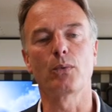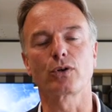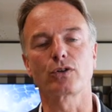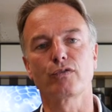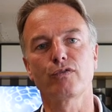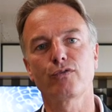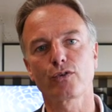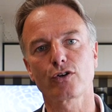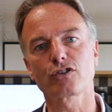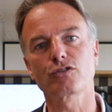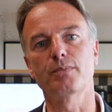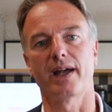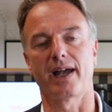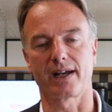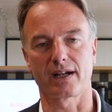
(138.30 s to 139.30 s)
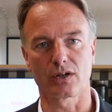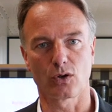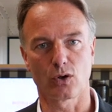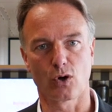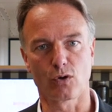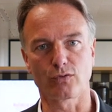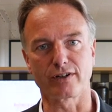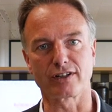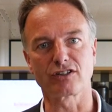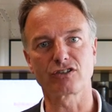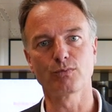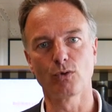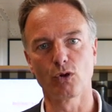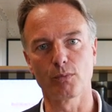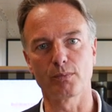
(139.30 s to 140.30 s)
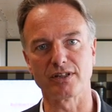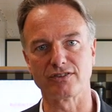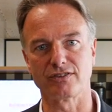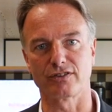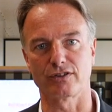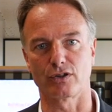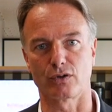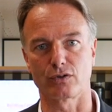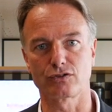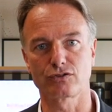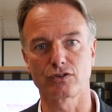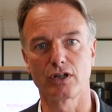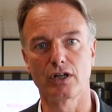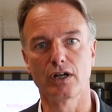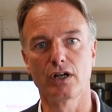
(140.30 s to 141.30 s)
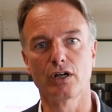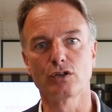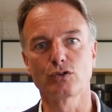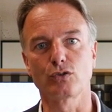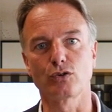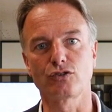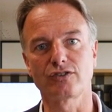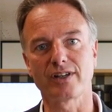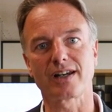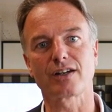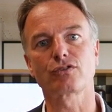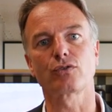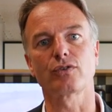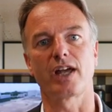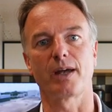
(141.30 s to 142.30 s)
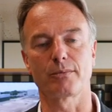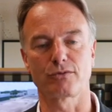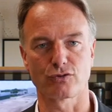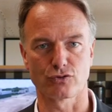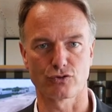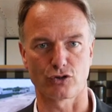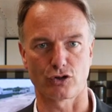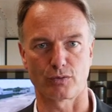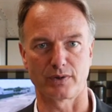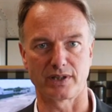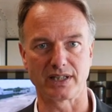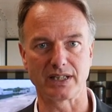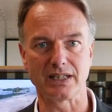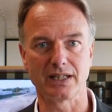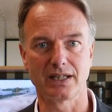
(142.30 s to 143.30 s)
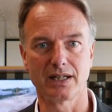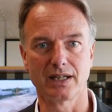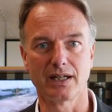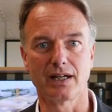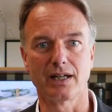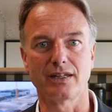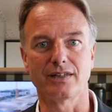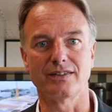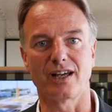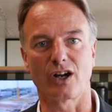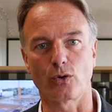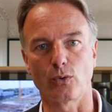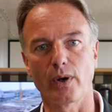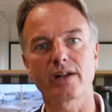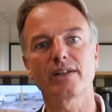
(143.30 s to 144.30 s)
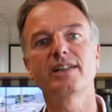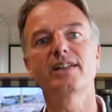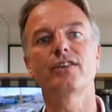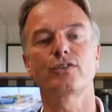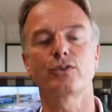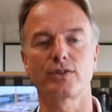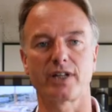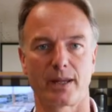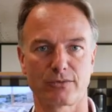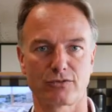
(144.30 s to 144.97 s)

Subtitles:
And we're the first bank offering small business loans to sellers on Amazon Germany directly through the